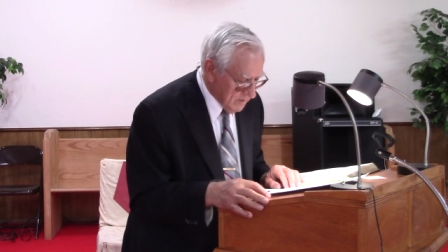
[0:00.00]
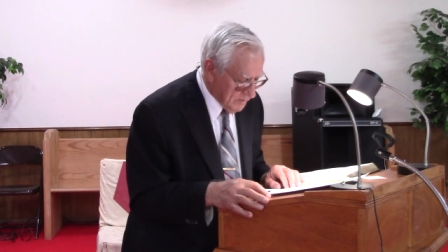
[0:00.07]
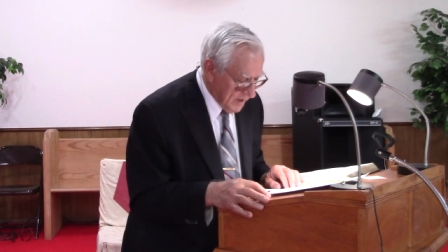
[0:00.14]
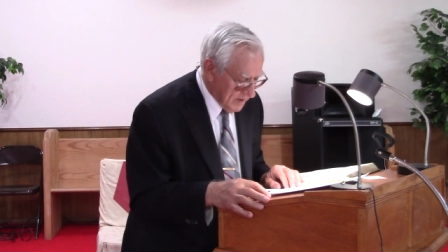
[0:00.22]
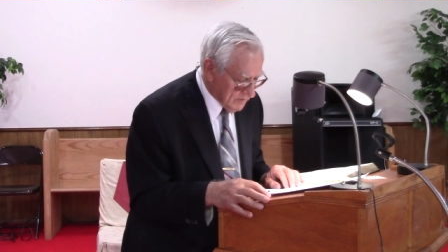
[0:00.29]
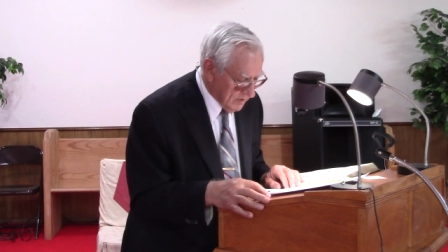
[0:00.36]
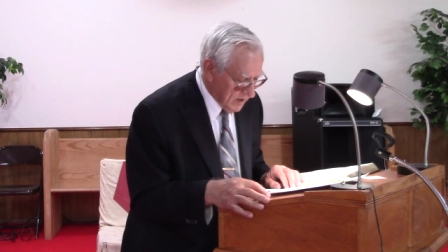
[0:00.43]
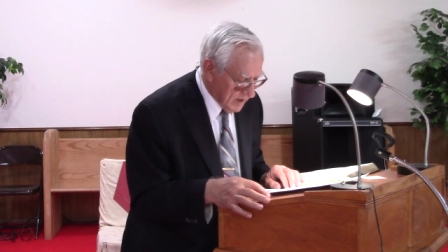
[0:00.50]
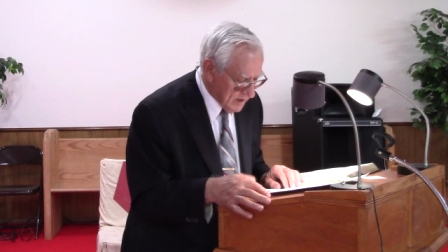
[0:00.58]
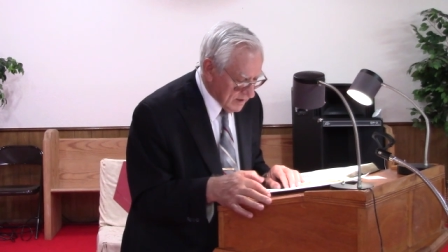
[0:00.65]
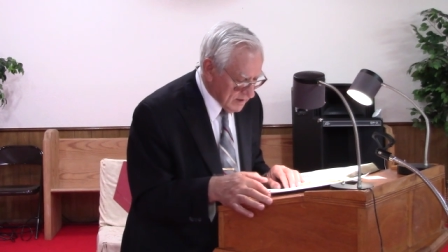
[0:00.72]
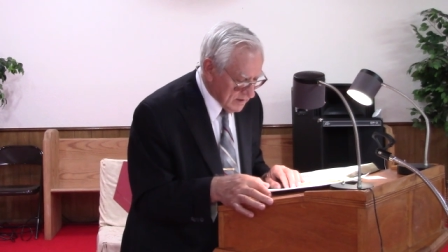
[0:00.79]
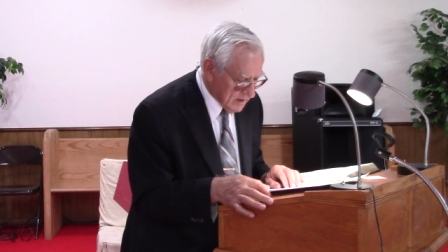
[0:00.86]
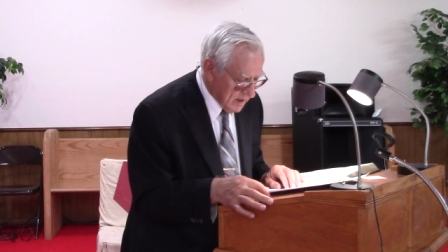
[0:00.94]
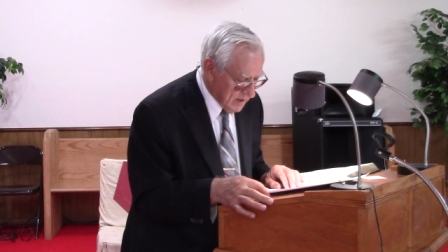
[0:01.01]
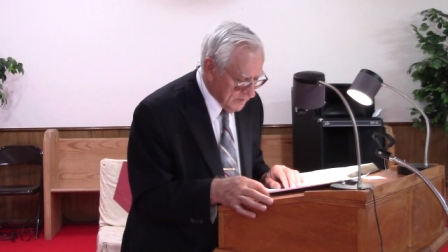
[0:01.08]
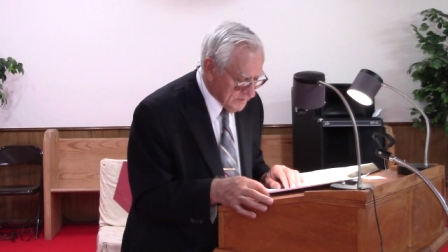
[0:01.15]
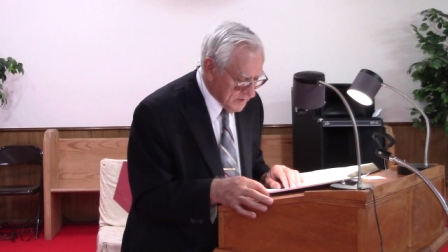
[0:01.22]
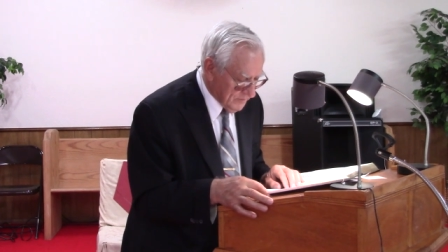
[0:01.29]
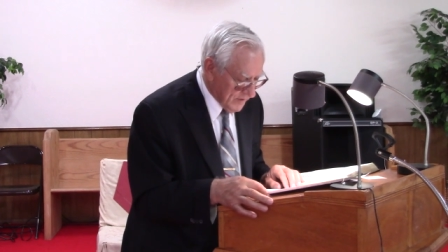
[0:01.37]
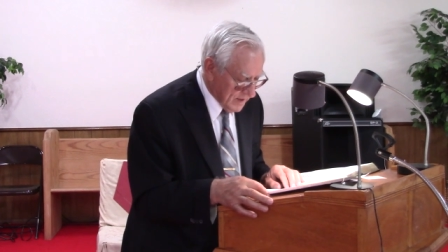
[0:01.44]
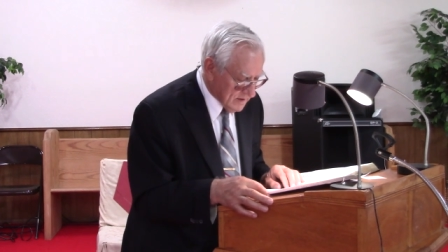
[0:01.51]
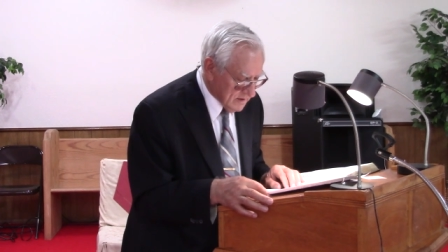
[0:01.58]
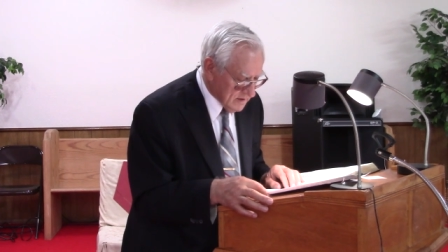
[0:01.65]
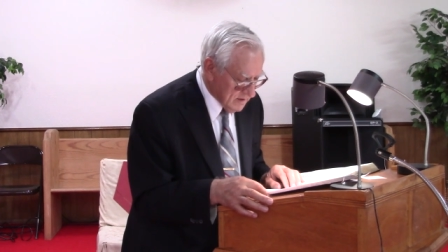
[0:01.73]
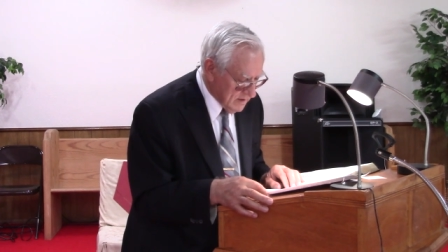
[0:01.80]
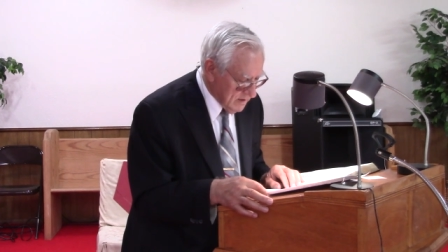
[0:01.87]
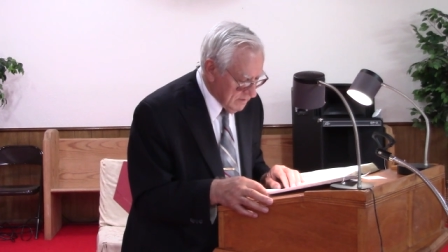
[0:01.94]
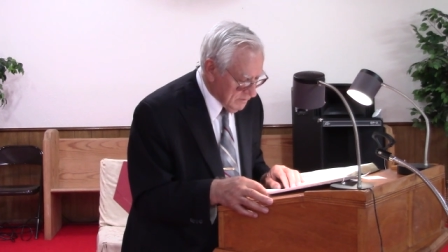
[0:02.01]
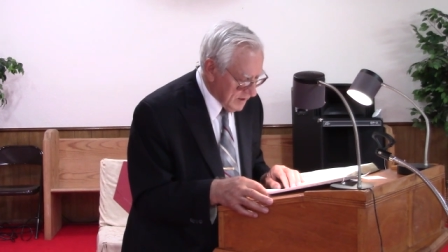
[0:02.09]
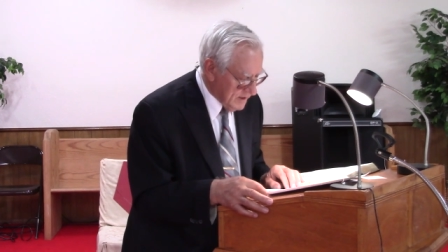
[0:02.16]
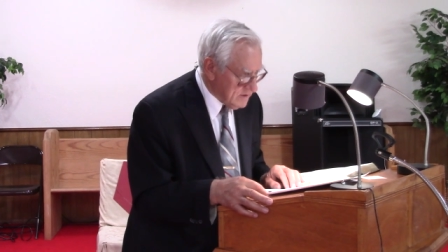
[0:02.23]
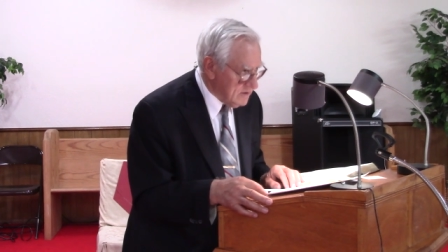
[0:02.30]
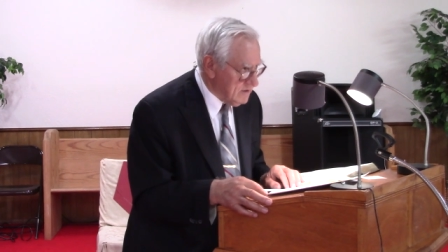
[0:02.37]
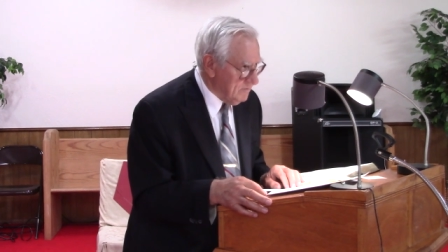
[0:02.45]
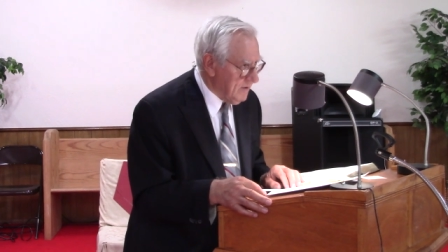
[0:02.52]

patriotic, and they helped defend places.